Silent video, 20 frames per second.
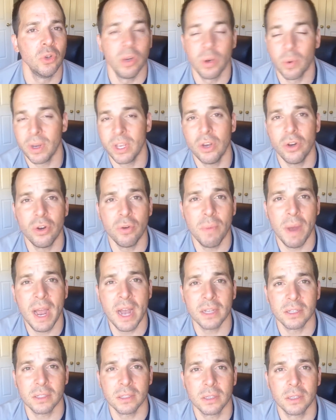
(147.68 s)
doing what you do
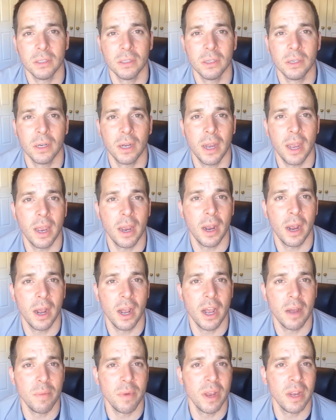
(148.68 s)
best,
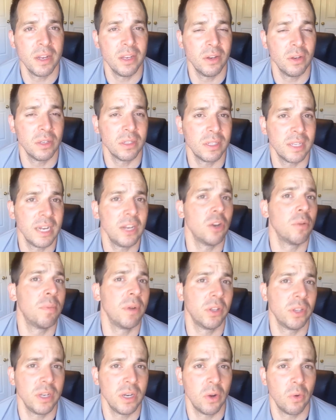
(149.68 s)
and instead
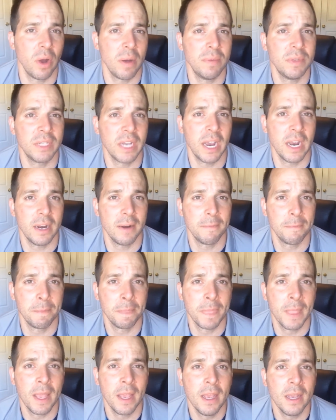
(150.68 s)
you're building a website.
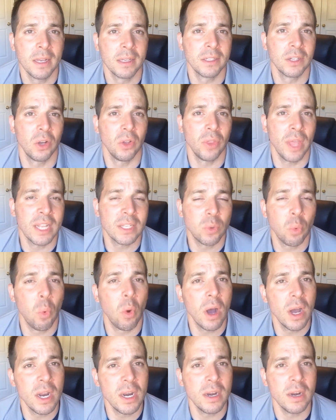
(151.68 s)
So that's
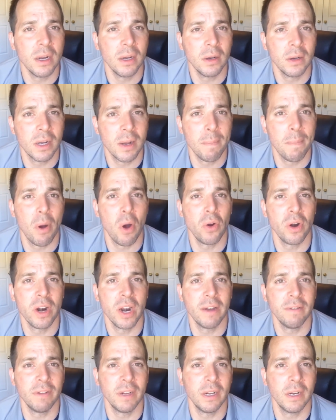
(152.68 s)
one
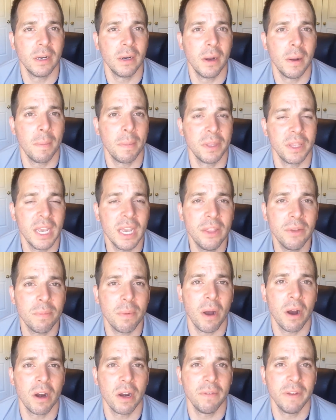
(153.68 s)
component of it. But the
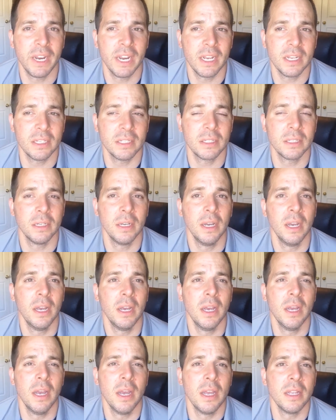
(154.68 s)
other part of it is
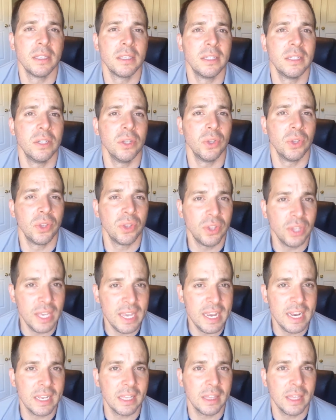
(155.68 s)
to
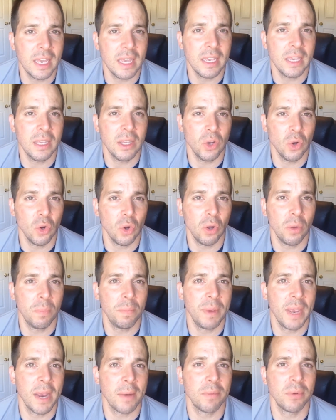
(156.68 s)
think that
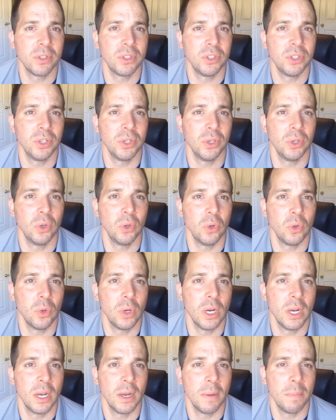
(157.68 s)
you'll be able
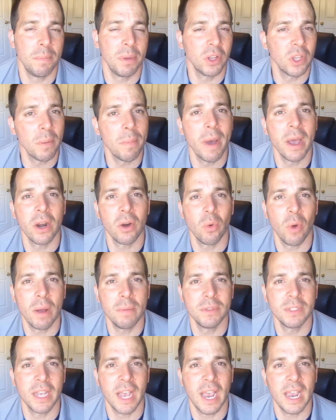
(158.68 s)
to build a better
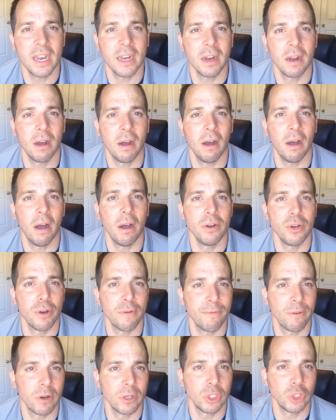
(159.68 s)
website
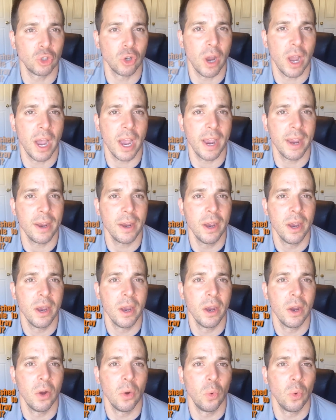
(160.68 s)
on your first try
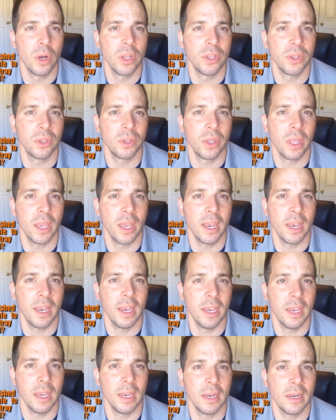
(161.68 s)
with
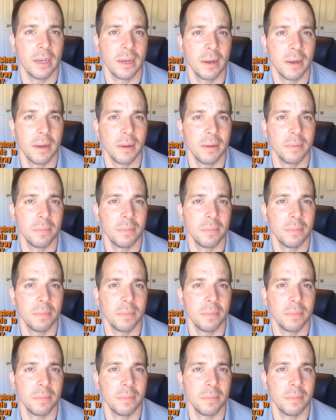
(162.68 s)
a